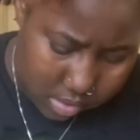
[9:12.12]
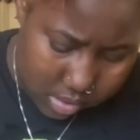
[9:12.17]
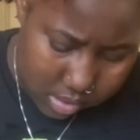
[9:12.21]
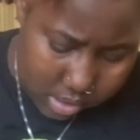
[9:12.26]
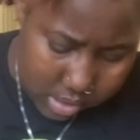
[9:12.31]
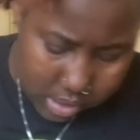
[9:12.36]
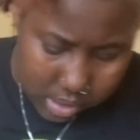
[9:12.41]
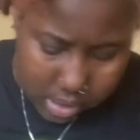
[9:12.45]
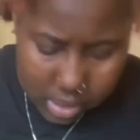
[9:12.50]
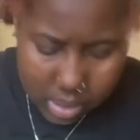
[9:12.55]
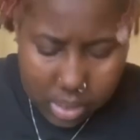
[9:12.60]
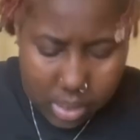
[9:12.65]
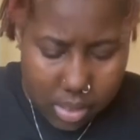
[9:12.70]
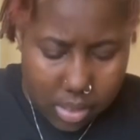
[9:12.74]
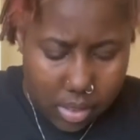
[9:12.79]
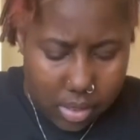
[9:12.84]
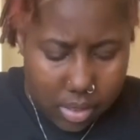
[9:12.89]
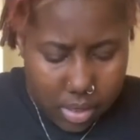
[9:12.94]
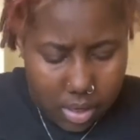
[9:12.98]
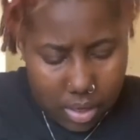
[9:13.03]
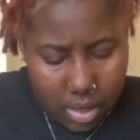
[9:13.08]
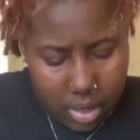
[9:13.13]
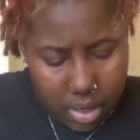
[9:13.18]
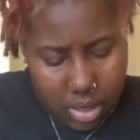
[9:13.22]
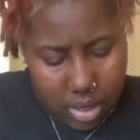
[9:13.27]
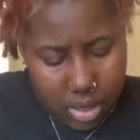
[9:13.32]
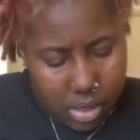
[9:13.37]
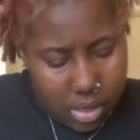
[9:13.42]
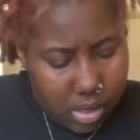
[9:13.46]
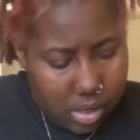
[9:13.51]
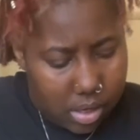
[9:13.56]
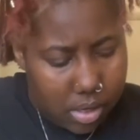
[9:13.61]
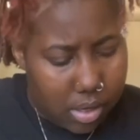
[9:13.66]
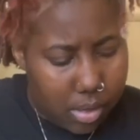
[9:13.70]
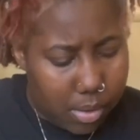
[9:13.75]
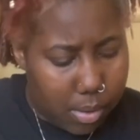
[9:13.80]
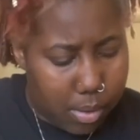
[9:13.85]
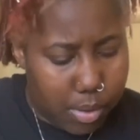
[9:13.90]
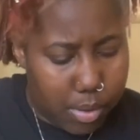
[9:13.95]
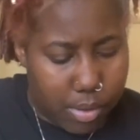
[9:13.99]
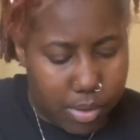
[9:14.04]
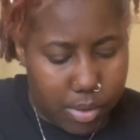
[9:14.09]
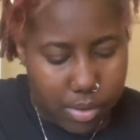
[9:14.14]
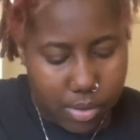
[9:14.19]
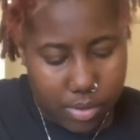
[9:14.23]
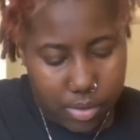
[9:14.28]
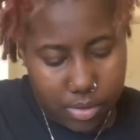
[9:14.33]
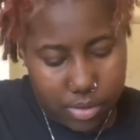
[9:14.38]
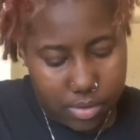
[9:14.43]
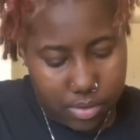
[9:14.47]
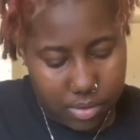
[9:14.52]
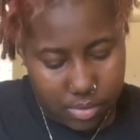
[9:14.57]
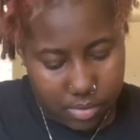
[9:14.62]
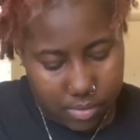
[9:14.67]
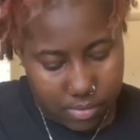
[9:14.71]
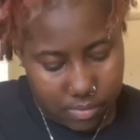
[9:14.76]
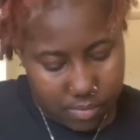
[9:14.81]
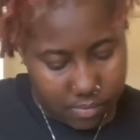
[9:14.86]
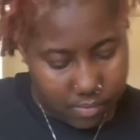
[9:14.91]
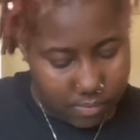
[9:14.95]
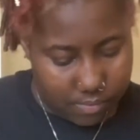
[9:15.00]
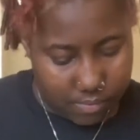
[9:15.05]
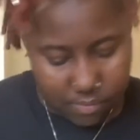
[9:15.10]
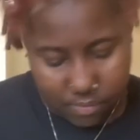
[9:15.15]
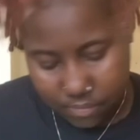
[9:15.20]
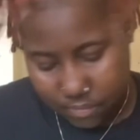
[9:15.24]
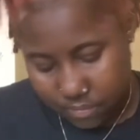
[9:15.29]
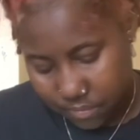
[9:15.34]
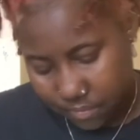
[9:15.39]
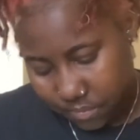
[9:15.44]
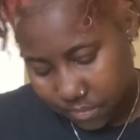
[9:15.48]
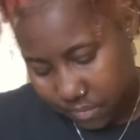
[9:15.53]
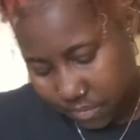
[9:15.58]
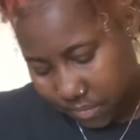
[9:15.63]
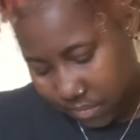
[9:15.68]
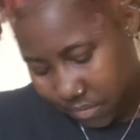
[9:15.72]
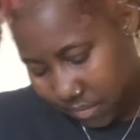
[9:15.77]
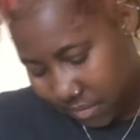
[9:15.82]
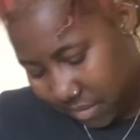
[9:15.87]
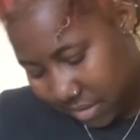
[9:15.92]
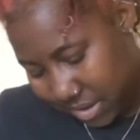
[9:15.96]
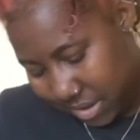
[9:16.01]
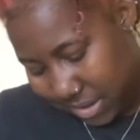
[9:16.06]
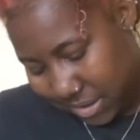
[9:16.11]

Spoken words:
Nobody speaks.